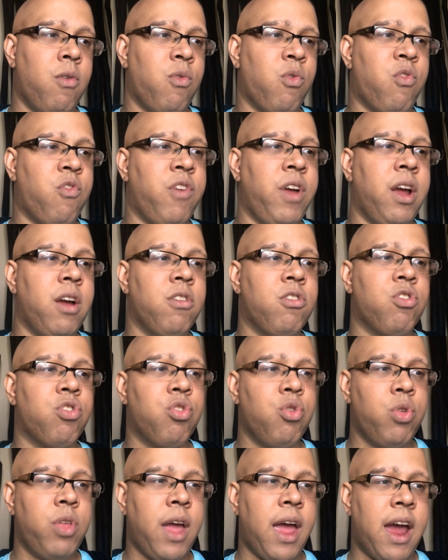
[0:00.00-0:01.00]
fingers
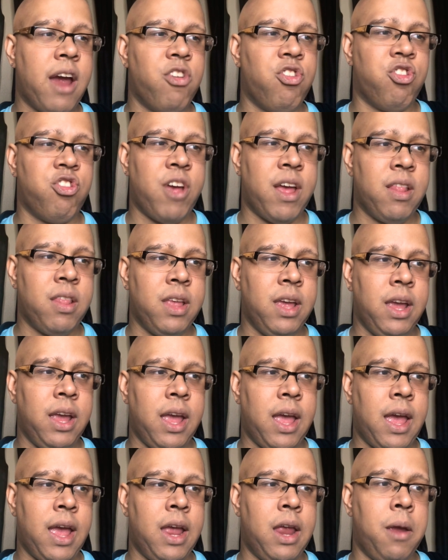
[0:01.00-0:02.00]
through the hair gently
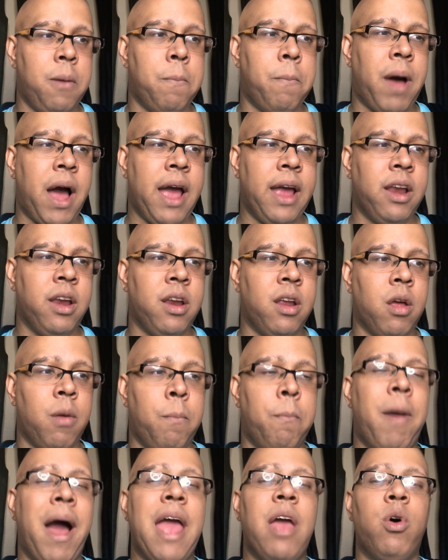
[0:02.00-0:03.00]
in
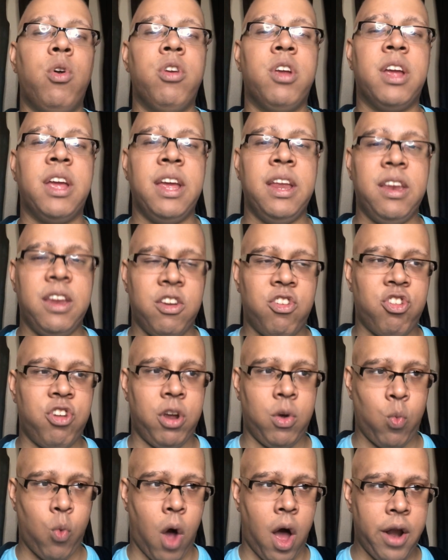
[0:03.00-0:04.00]
mild
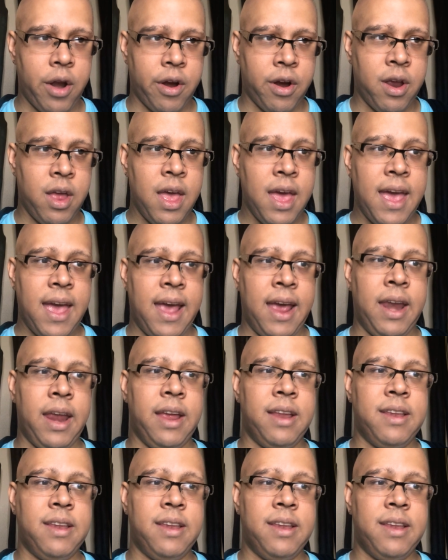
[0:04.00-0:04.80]
conditioning water in a